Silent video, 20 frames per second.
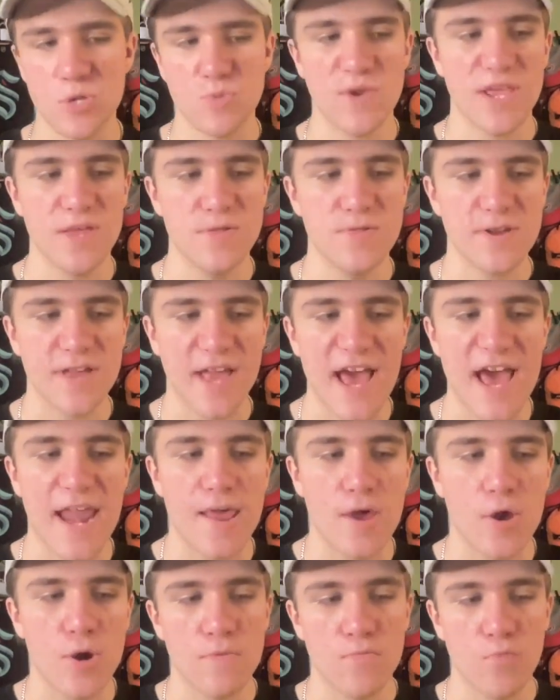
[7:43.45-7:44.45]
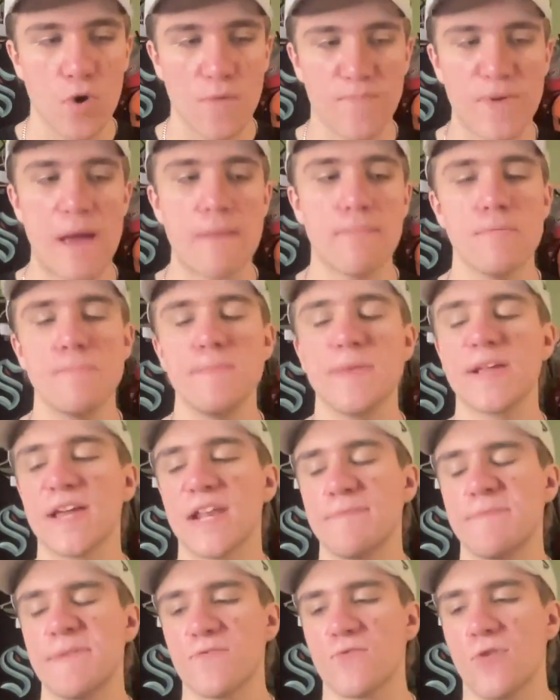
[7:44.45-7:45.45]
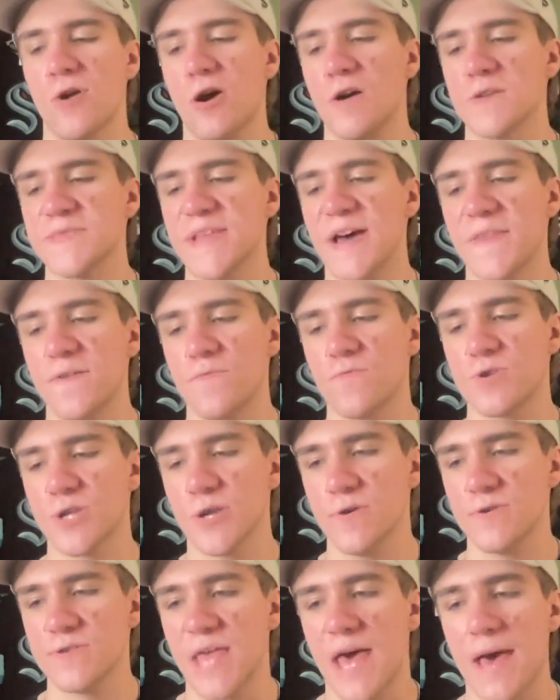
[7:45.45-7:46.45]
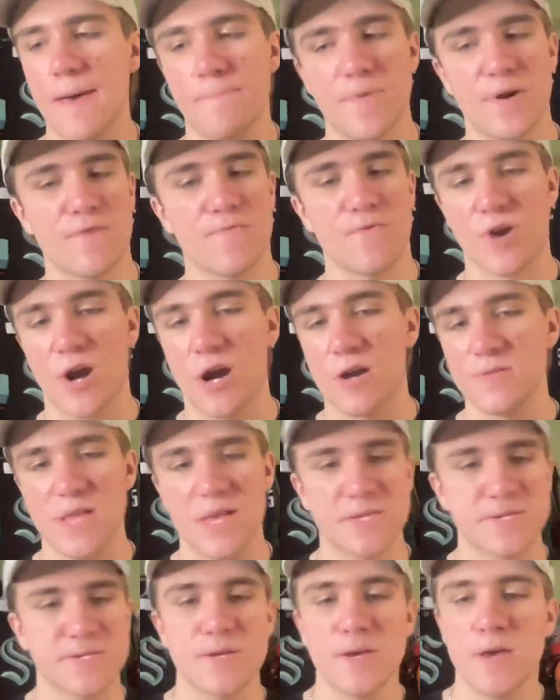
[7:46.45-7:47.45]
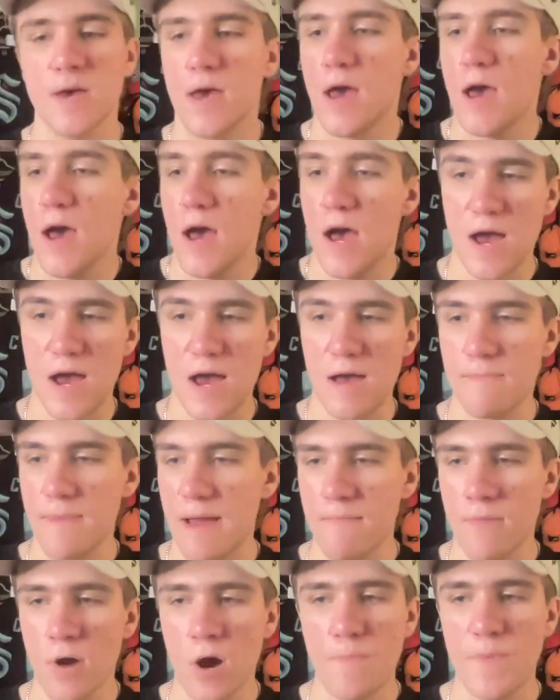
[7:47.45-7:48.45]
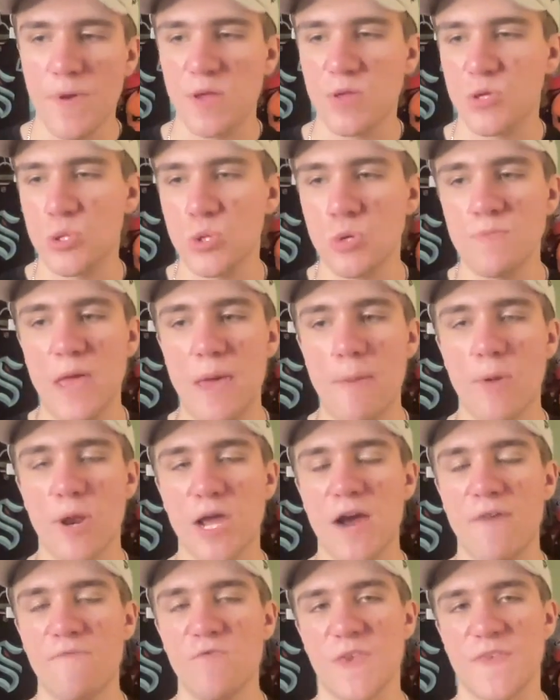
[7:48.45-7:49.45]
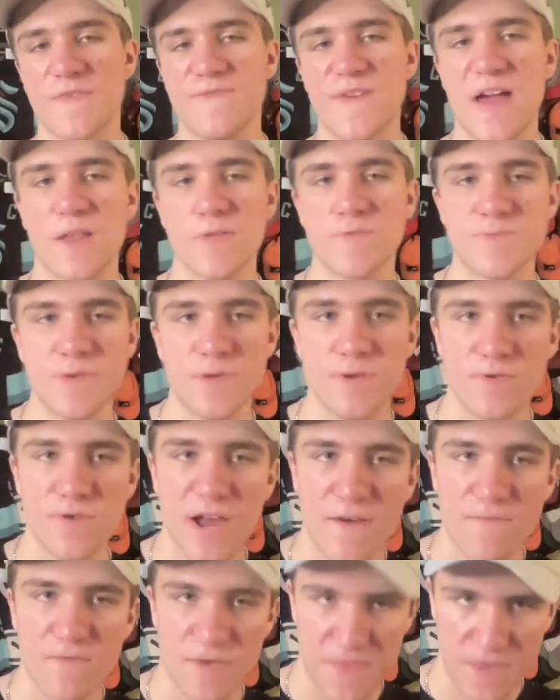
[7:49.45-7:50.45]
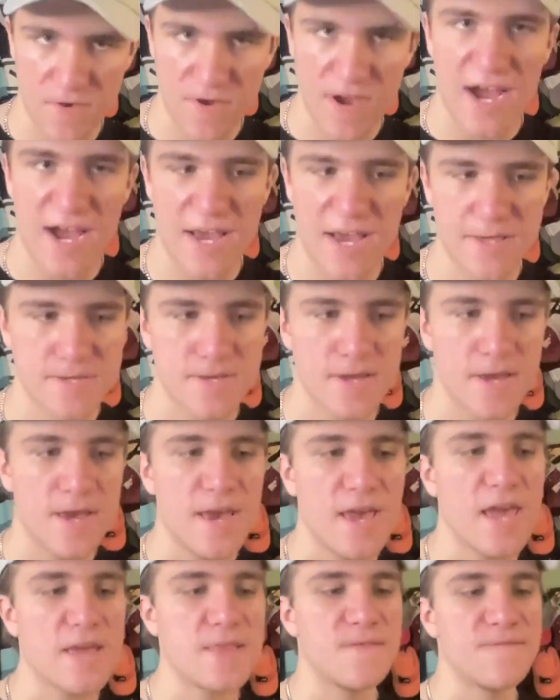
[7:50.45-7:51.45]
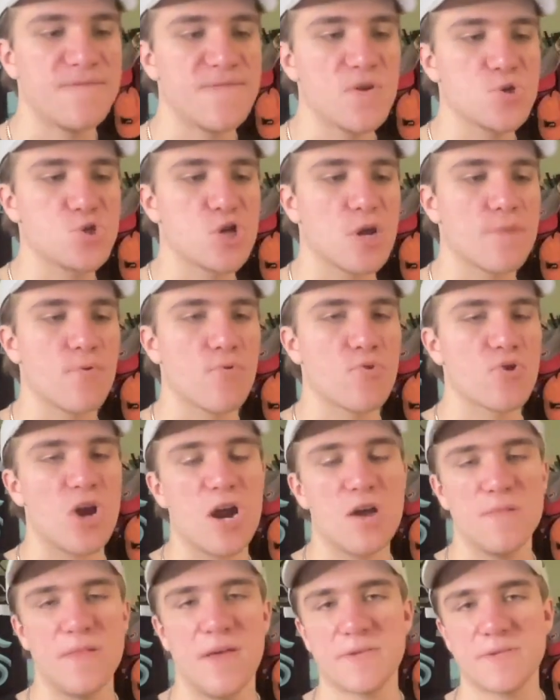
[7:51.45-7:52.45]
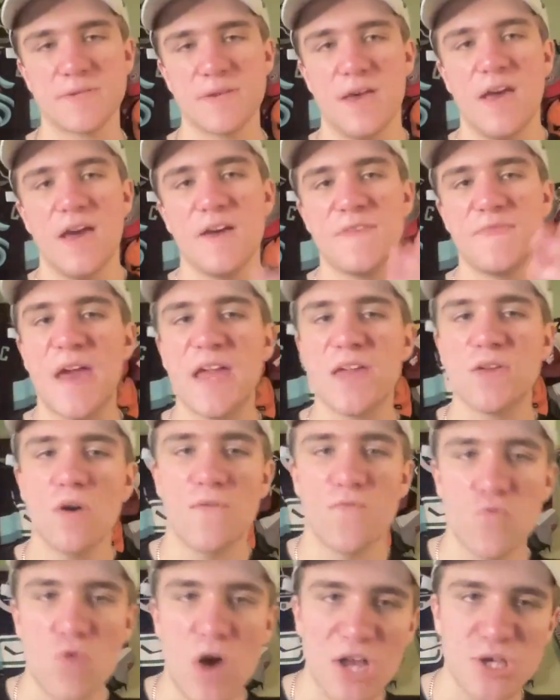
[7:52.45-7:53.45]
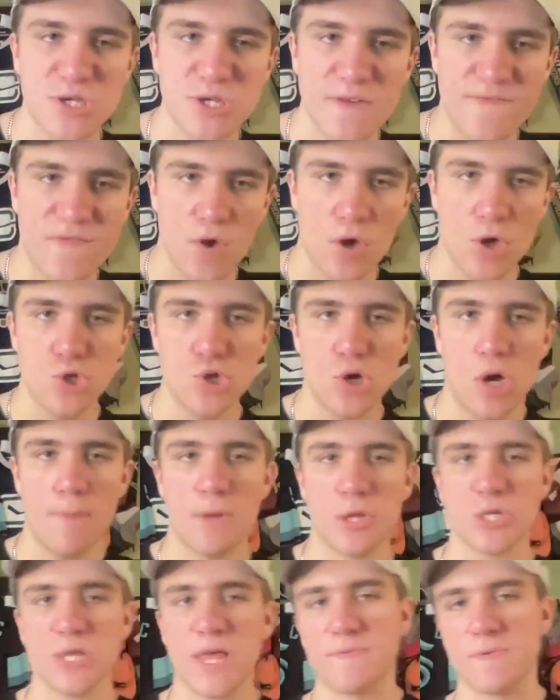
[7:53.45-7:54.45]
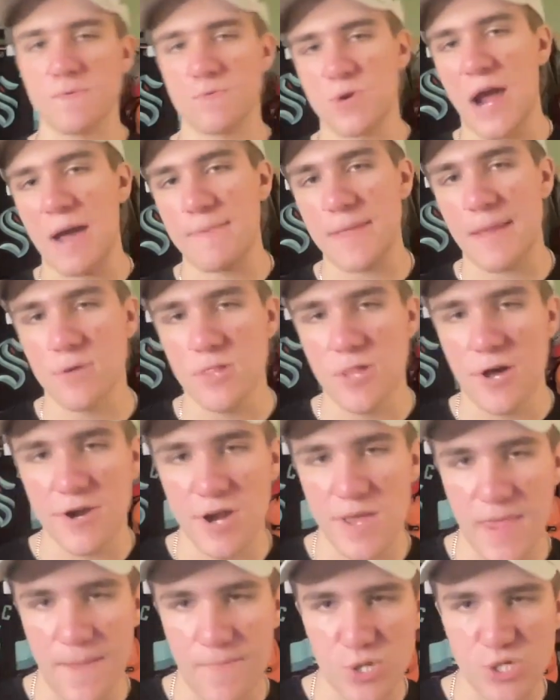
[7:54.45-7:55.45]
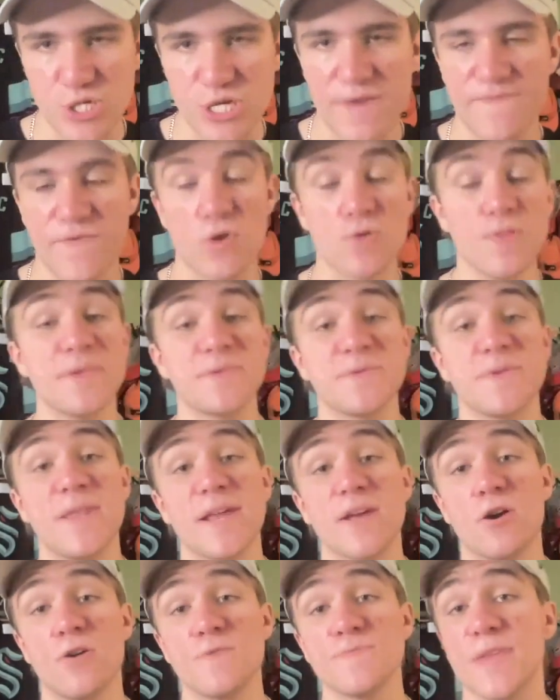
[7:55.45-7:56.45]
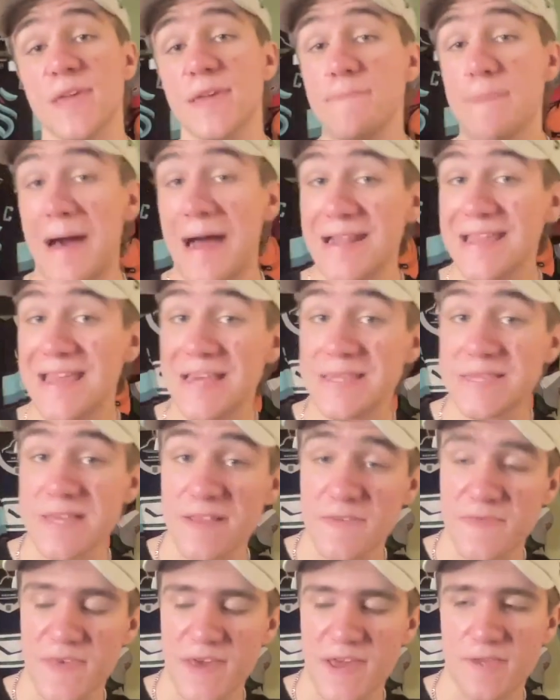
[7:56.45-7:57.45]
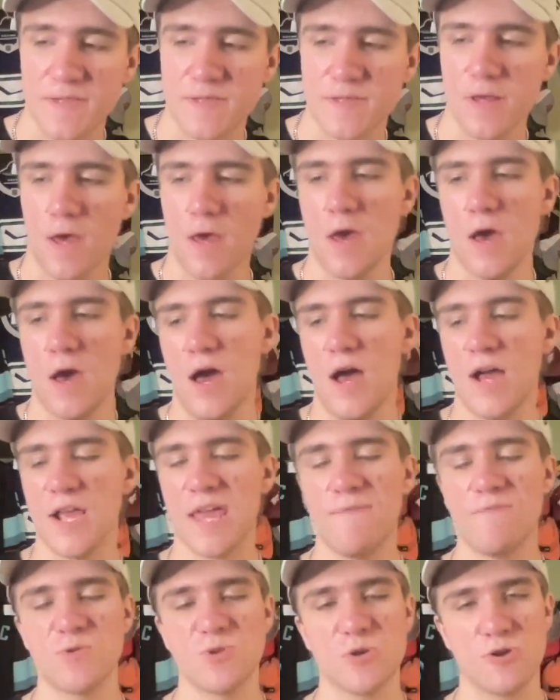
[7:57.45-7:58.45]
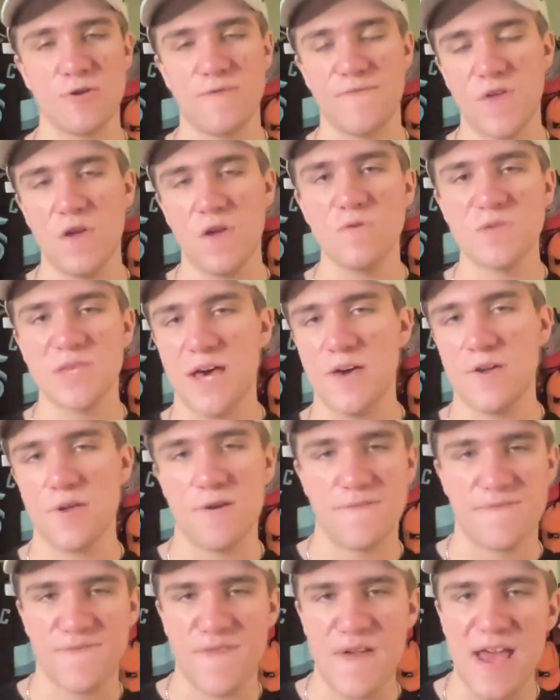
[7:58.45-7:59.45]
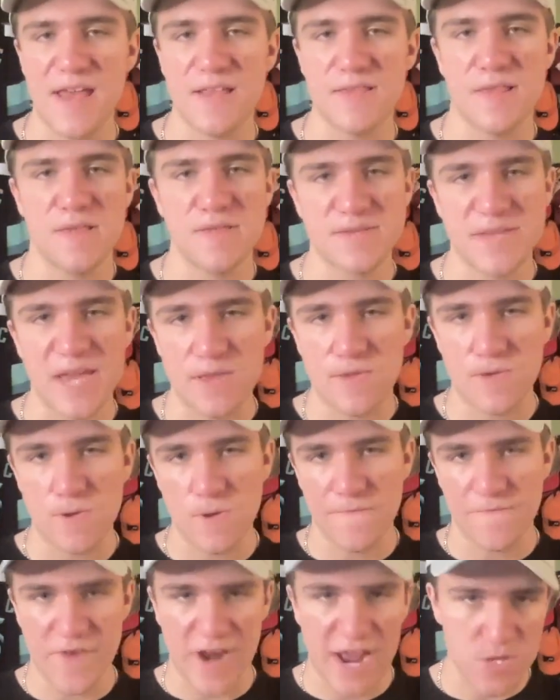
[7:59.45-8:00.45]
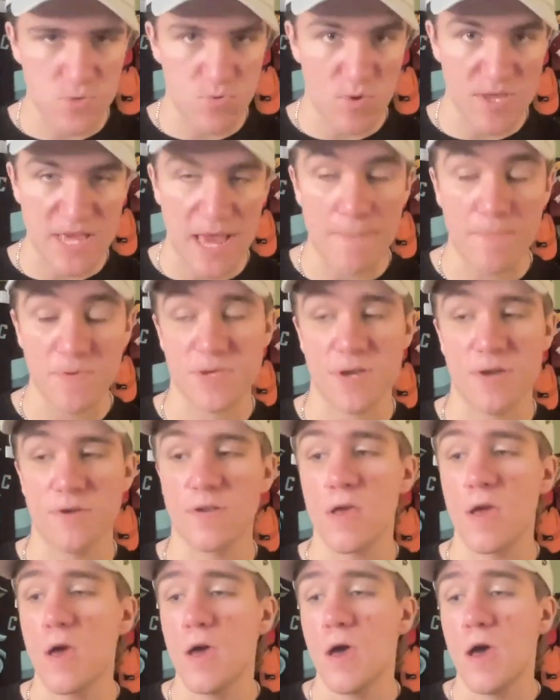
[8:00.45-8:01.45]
When you look at it, we're probably going to be wrong now that we're doing that. But regardless, I'm hoping to be able to cover this finals with you guys in the future. But regardless, thank you all for watching. If you enjoyed, make sure to like, subscribe down below. I greatly appreciate it. If you're listening on the podcast end of things, give us a good review, tell your friends, and stay tuned for next week's episode.